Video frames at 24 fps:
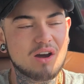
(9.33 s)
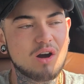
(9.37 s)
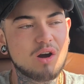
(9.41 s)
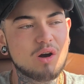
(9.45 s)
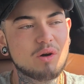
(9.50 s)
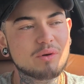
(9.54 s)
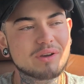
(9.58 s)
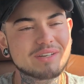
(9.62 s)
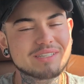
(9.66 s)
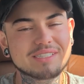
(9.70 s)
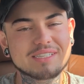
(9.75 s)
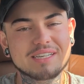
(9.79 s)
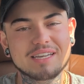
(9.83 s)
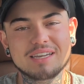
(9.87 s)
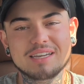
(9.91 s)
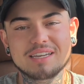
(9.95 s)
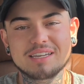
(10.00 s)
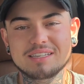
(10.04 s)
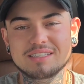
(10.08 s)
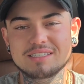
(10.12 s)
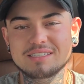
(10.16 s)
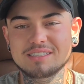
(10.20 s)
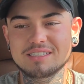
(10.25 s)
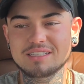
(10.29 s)
always get
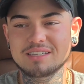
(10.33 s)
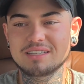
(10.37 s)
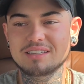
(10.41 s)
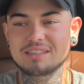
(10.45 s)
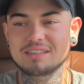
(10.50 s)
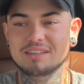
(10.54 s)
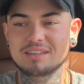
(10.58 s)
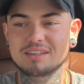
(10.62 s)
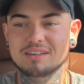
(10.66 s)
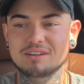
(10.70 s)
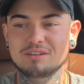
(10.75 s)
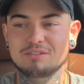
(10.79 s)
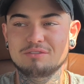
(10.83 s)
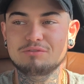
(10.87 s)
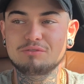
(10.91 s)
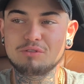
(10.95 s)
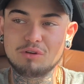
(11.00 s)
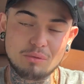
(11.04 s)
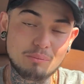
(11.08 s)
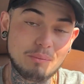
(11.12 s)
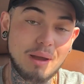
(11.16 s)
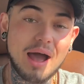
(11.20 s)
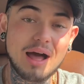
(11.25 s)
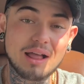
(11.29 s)
into the
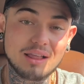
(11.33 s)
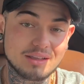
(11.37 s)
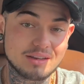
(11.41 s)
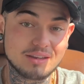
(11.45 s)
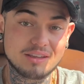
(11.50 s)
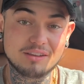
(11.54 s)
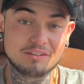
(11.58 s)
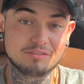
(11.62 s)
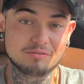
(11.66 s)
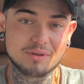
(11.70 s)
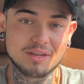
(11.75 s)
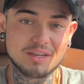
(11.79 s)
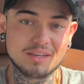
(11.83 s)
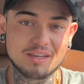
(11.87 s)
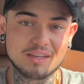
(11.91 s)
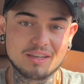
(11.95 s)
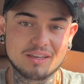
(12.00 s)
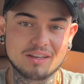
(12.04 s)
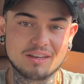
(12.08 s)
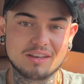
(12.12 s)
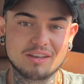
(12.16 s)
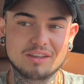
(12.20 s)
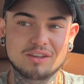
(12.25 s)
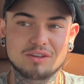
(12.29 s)
formality of
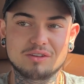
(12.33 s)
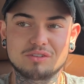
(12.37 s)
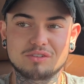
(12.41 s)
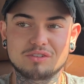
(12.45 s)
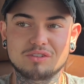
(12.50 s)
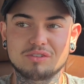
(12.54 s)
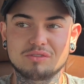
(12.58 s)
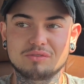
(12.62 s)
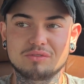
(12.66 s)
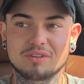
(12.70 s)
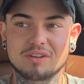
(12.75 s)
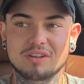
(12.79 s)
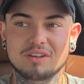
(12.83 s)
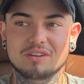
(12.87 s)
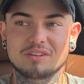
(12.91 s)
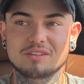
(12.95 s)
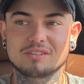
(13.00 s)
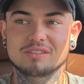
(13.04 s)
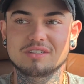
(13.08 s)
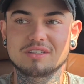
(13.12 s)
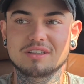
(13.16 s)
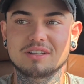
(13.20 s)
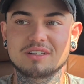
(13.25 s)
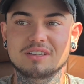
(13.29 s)
making YouTube
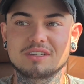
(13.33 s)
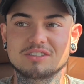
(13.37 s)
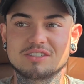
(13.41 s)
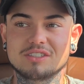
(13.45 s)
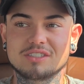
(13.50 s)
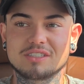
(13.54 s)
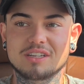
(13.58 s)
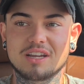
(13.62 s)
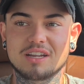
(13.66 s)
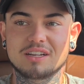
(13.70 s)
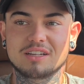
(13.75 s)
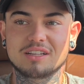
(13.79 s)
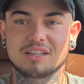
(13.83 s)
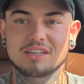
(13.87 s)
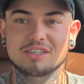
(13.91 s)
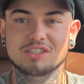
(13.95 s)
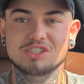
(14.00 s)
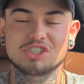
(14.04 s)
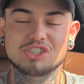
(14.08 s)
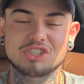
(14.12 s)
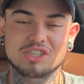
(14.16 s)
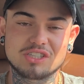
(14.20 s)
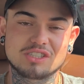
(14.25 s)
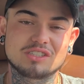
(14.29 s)
videos and then it just kind of like
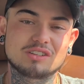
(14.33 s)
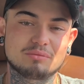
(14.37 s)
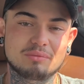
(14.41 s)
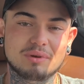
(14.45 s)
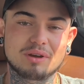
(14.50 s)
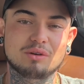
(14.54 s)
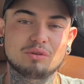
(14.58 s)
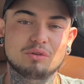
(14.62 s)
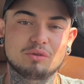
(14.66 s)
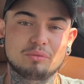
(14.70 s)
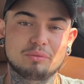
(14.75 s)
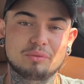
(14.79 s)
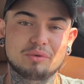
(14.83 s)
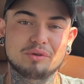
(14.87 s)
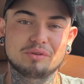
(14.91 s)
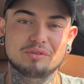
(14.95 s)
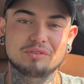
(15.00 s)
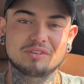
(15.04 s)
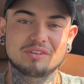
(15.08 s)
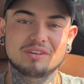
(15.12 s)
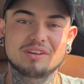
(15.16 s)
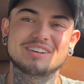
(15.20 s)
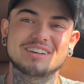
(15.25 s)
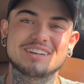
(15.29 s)
shits on my whole
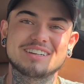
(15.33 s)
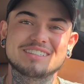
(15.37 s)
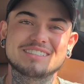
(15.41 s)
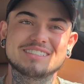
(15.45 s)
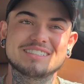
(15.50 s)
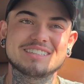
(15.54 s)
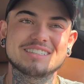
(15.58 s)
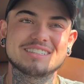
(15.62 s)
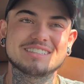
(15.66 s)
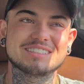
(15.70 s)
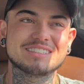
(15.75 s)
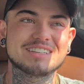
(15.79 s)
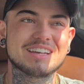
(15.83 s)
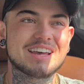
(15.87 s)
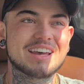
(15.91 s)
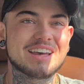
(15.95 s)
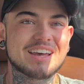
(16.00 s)
mood guys because